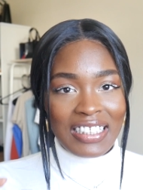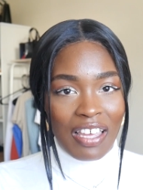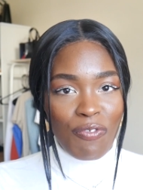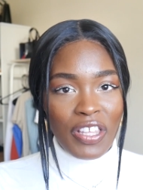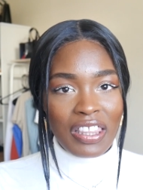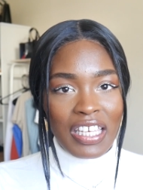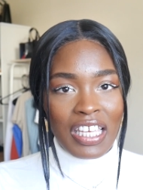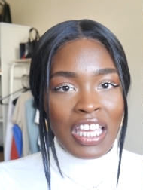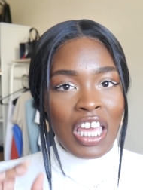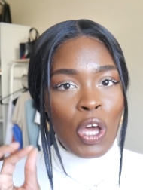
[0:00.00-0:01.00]

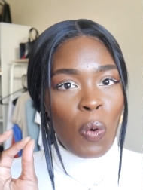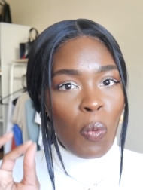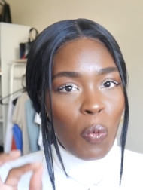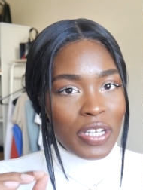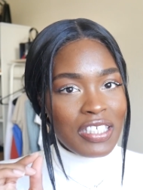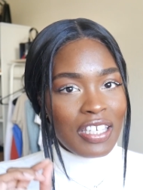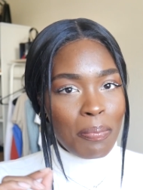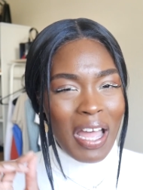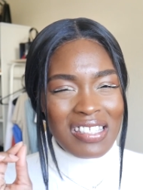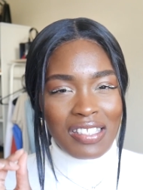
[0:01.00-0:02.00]
definitely want to
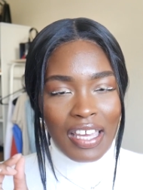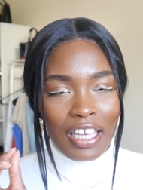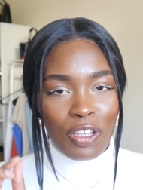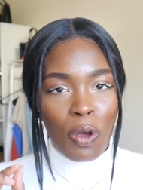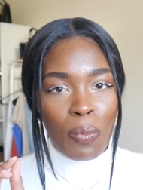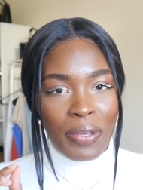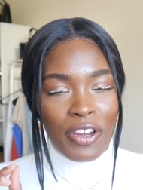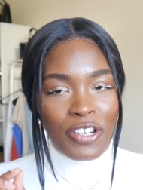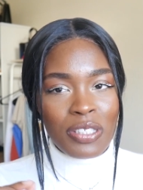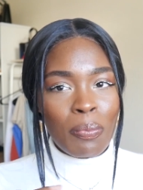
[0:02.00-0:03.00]
get my second hole
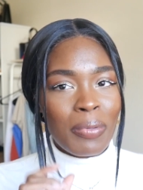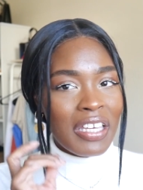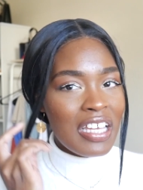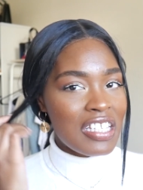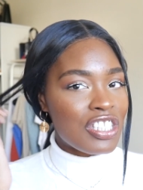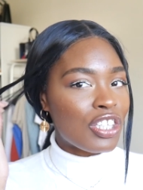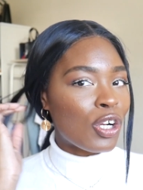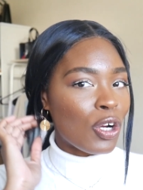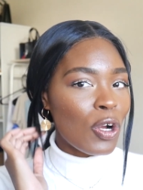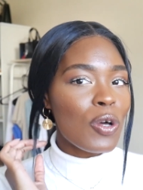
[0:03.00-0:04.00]
pierced because the
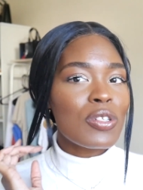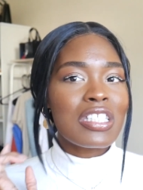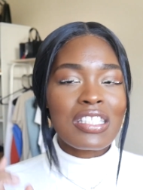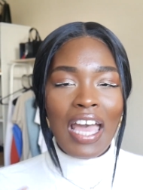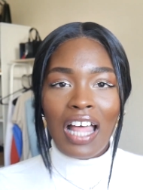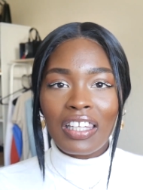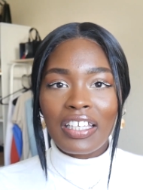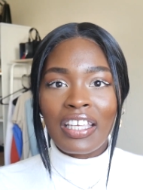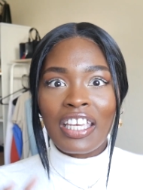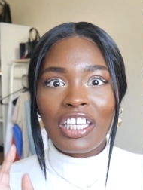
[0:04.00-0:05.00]
girls
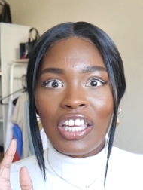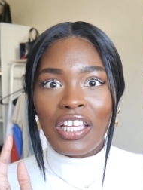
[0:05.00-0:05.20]
styling